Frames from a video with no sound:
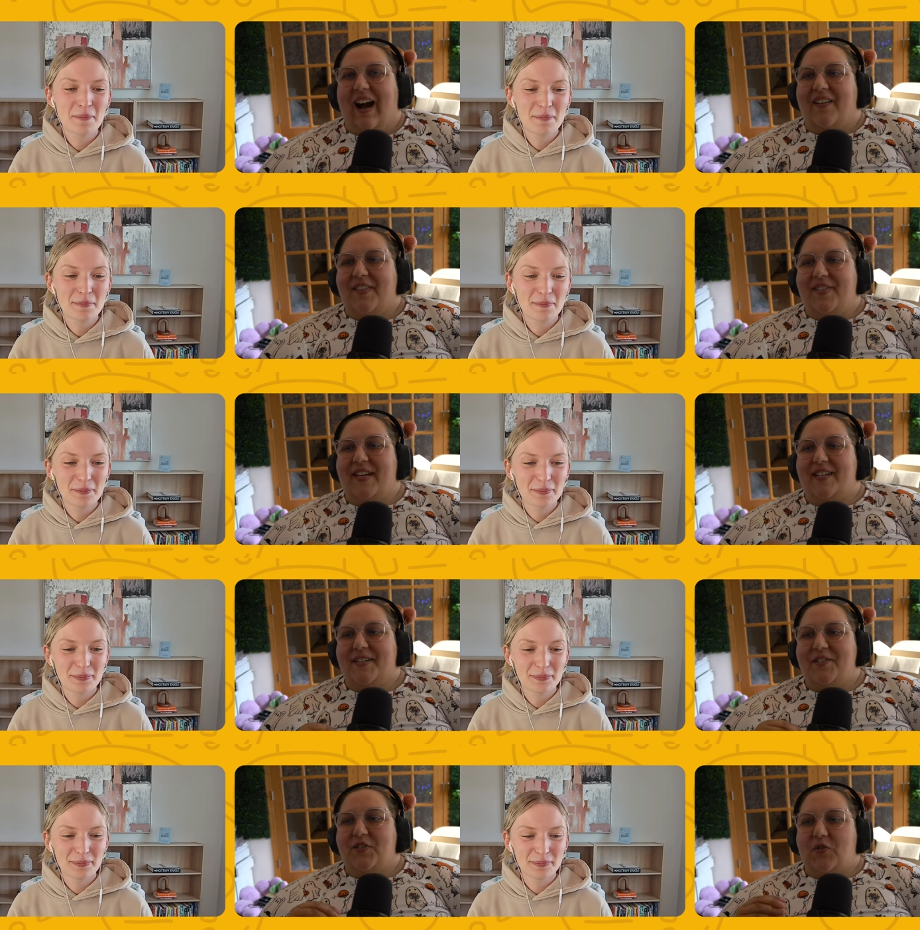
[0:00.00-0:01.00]
Speaker 1: are
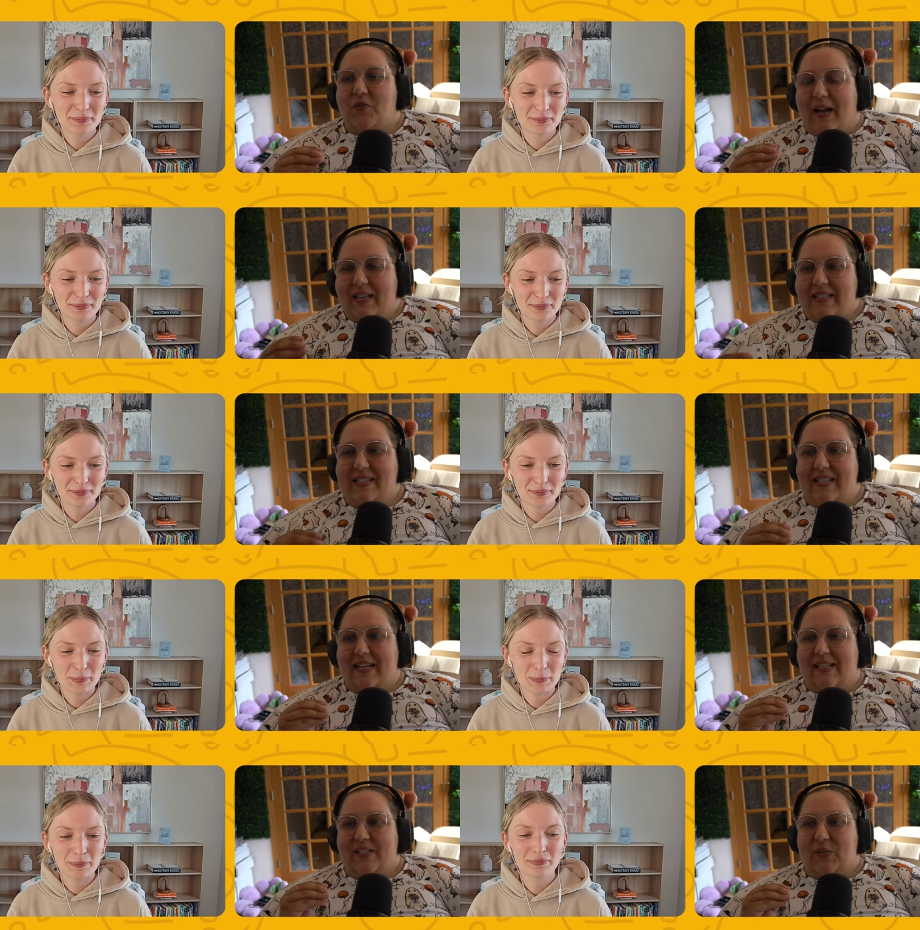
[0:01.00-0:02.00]
there trends
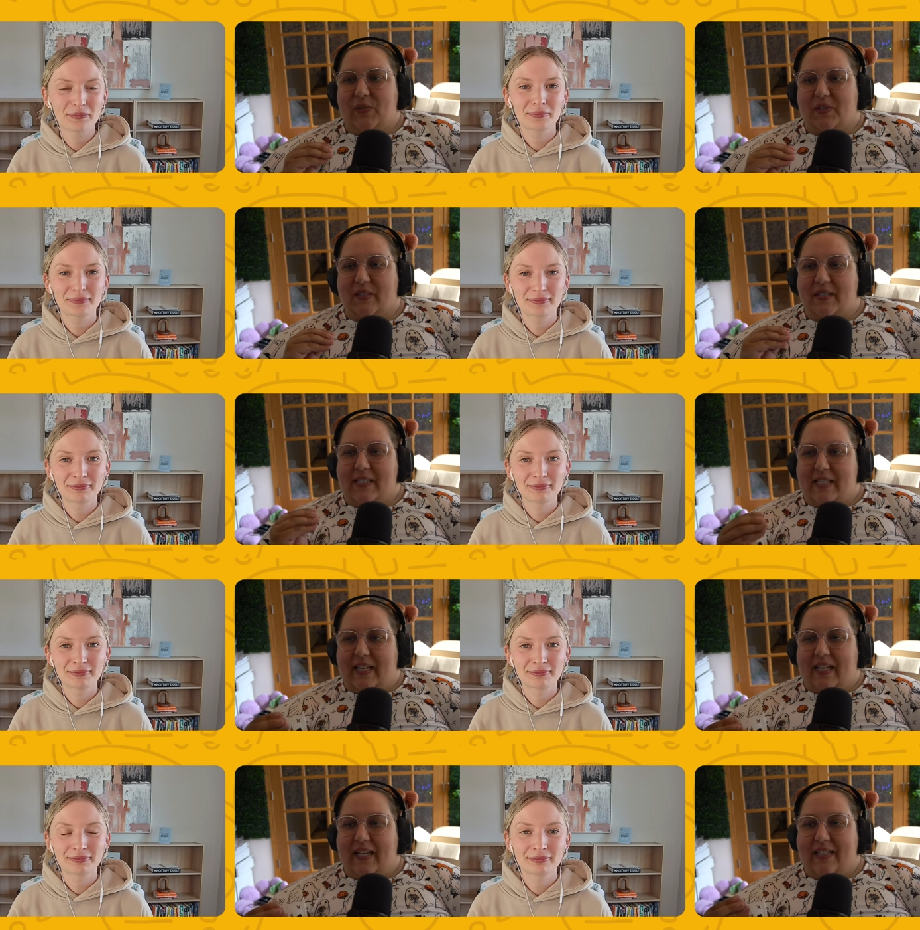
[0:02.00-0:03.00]
that you're
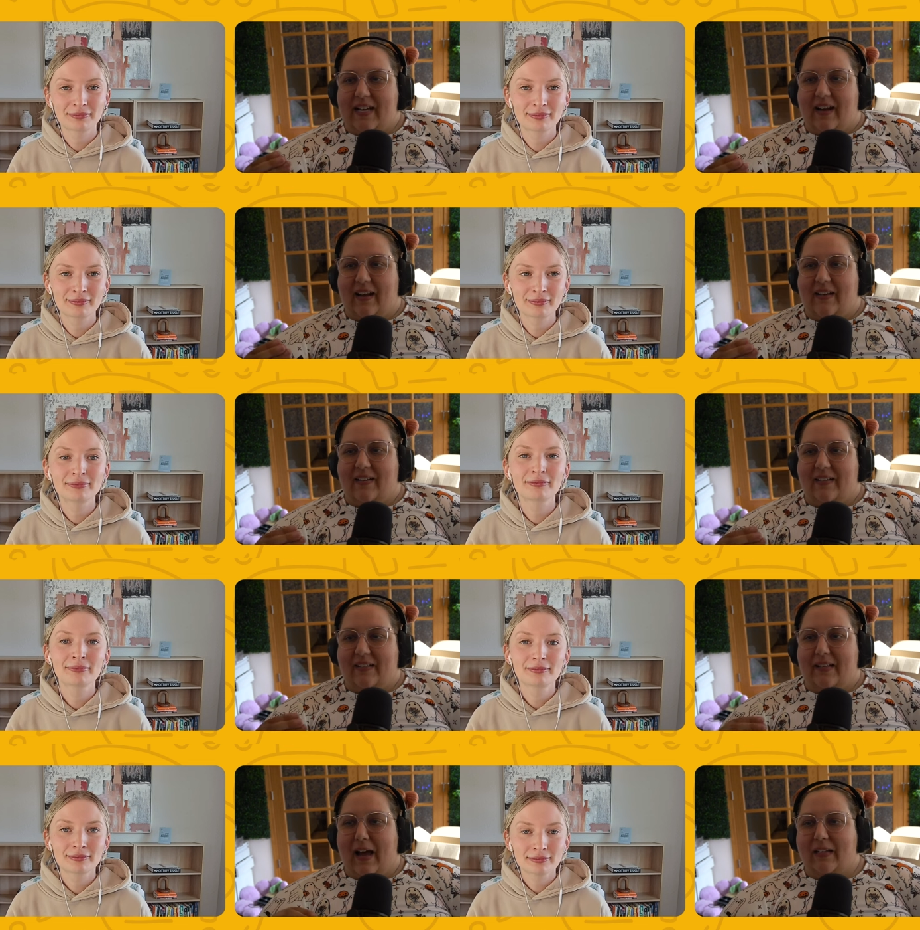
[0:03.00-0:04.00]
seeing?
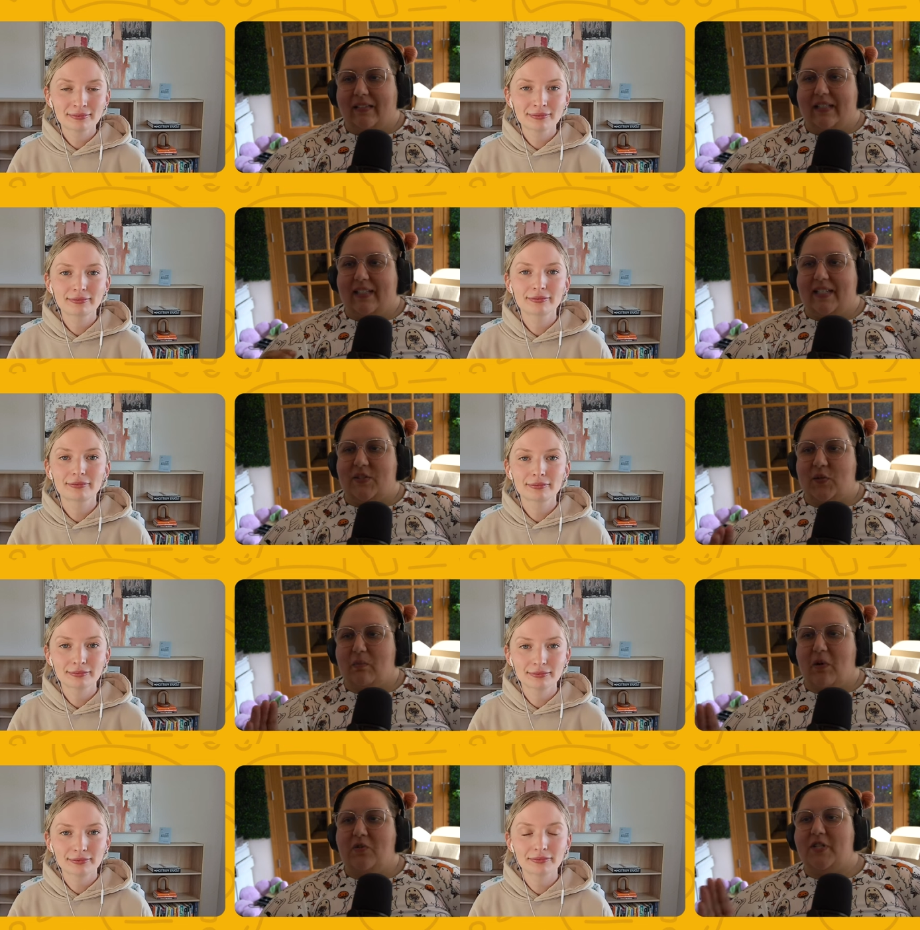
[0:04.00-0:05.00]
Not leaning into
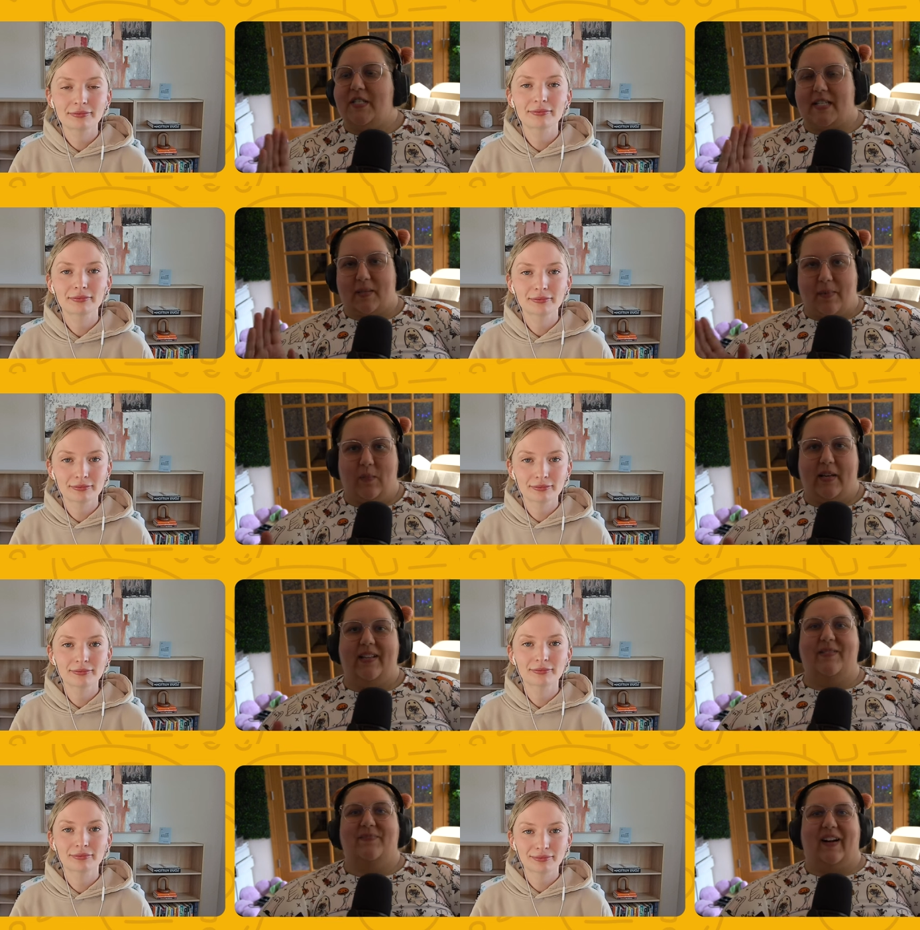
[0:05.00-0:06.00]
emojis at the
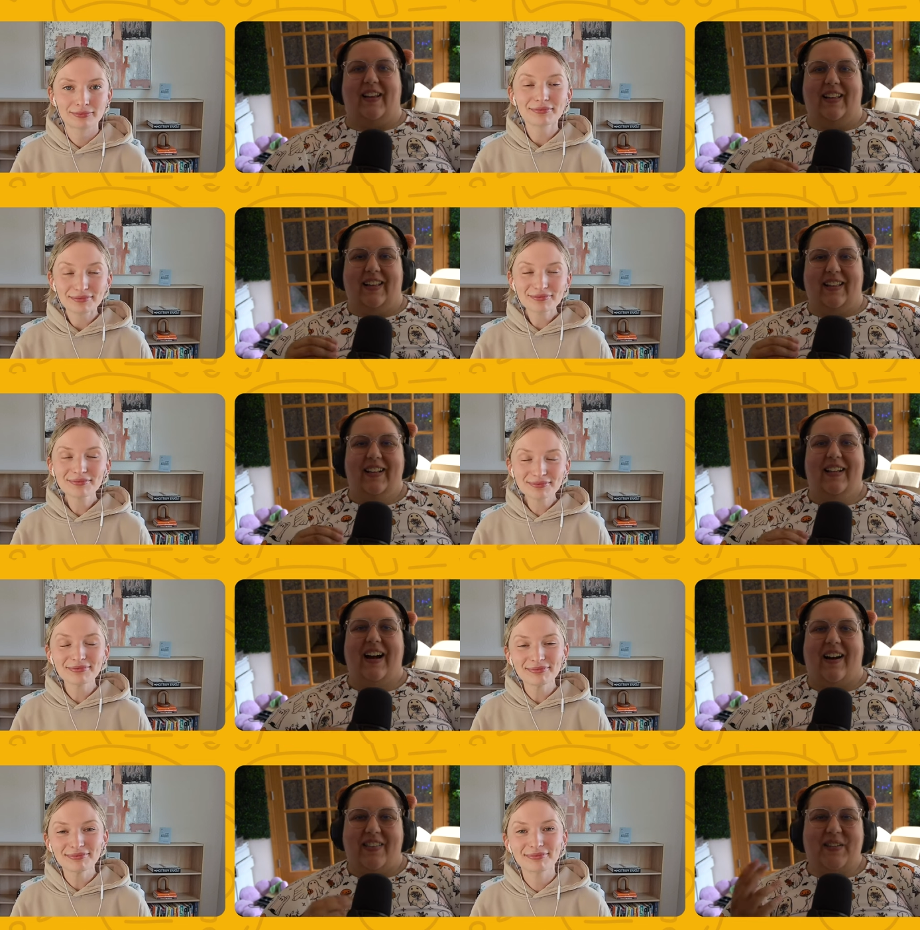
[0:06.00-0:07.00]
moment, but
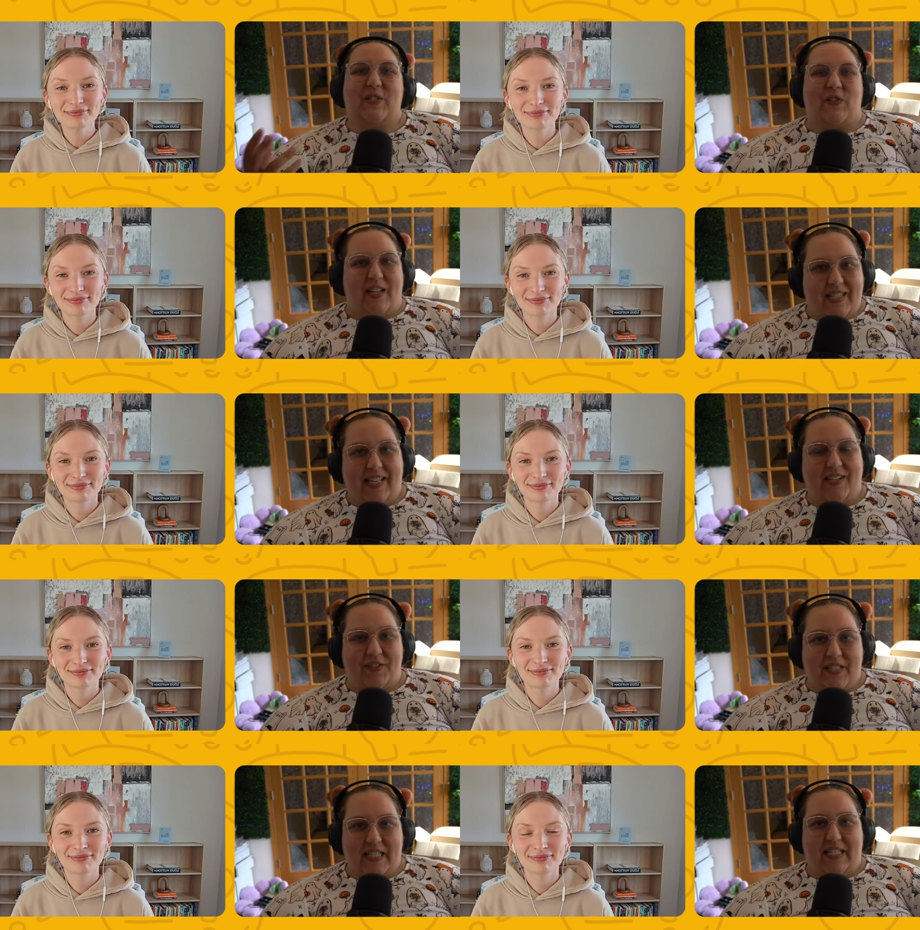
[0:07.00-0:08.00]
are there trends that
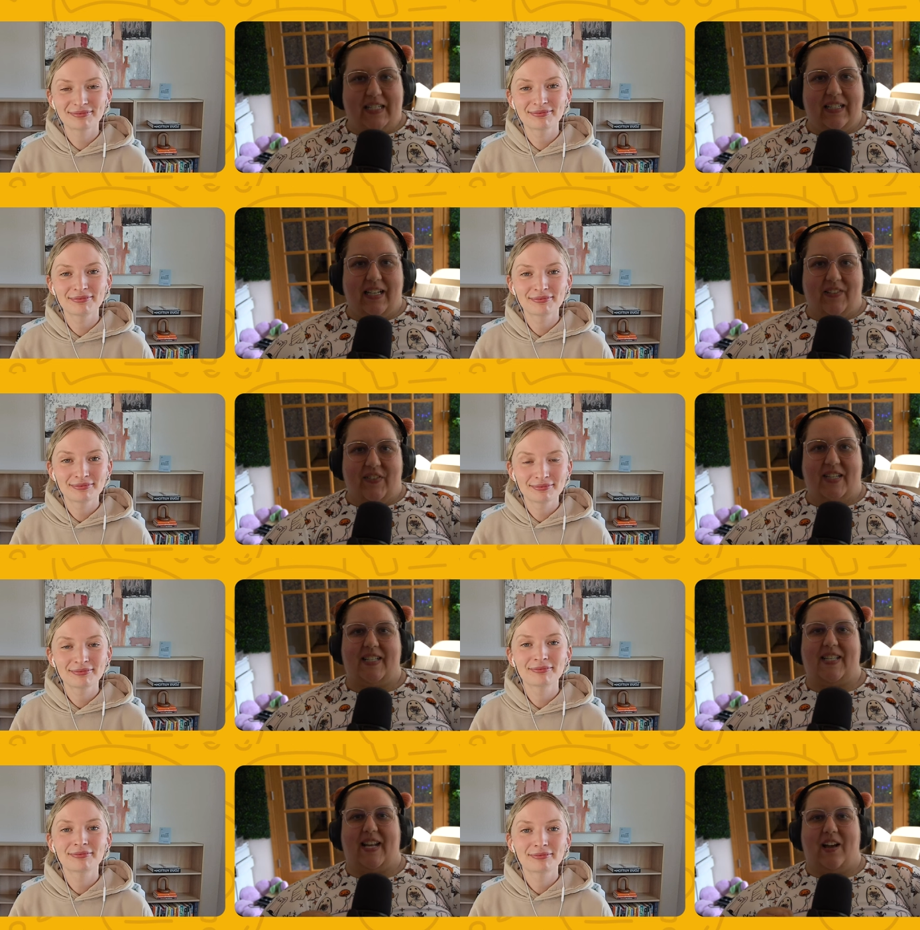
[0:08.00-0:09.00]
you're seeing of
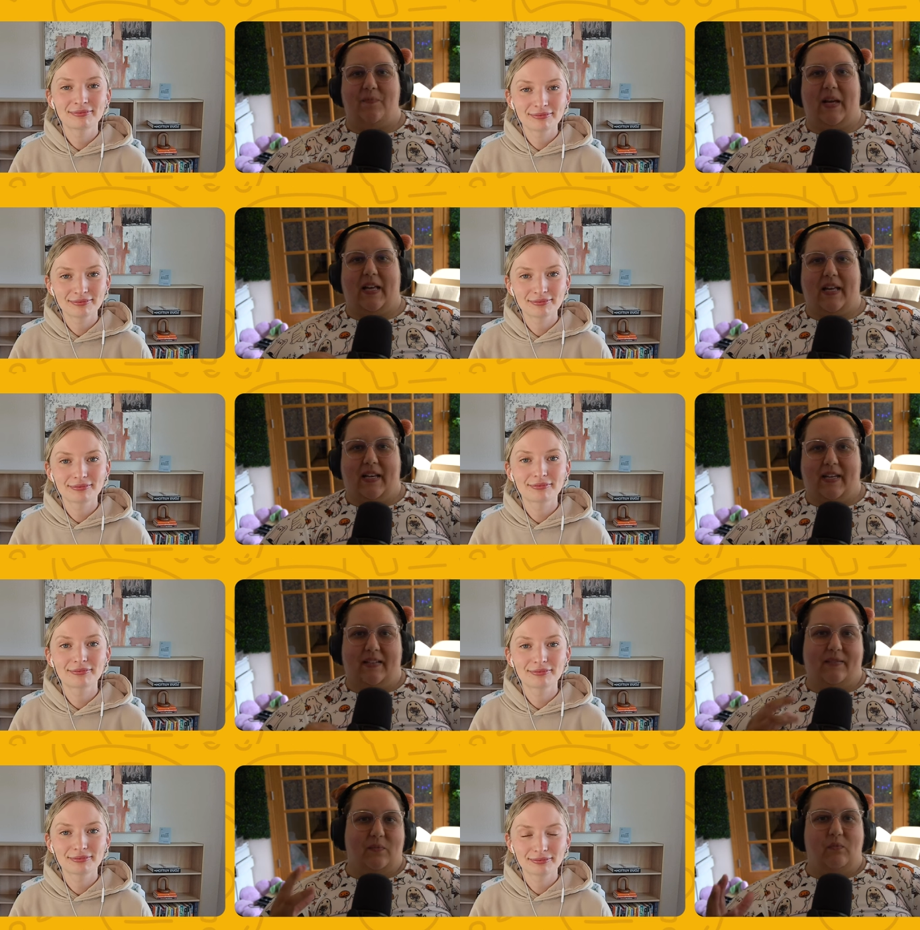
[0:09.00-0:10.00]
things that have
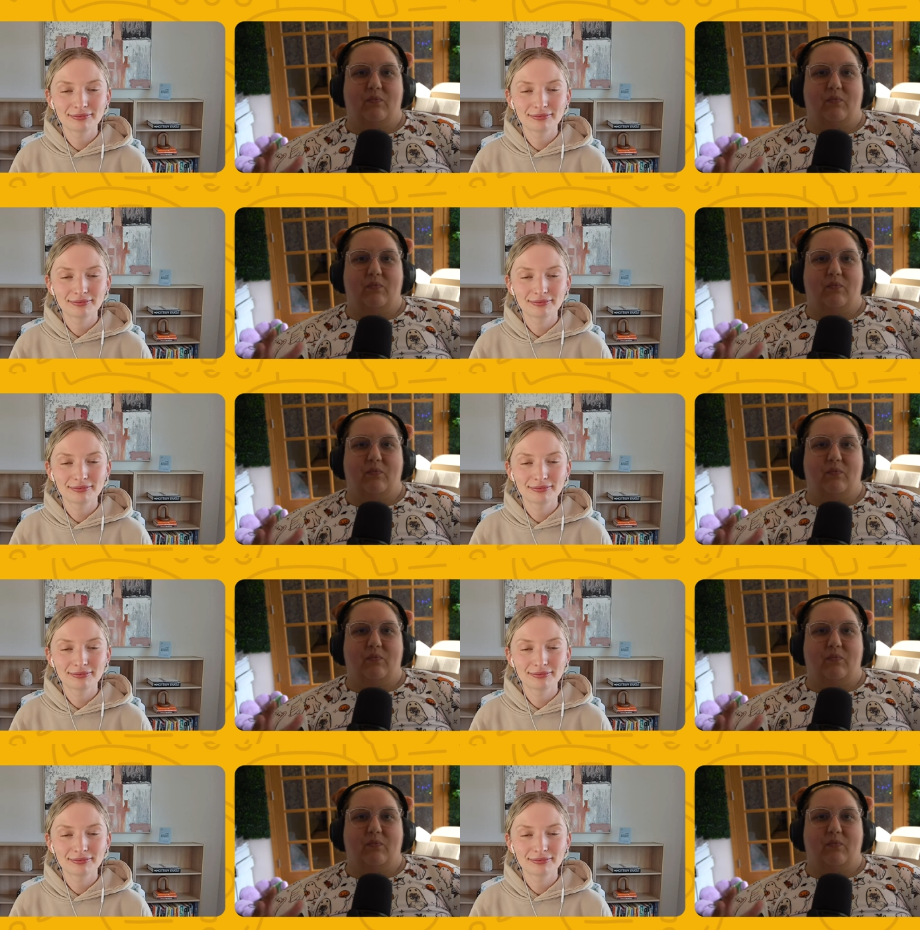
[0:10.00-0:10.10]
been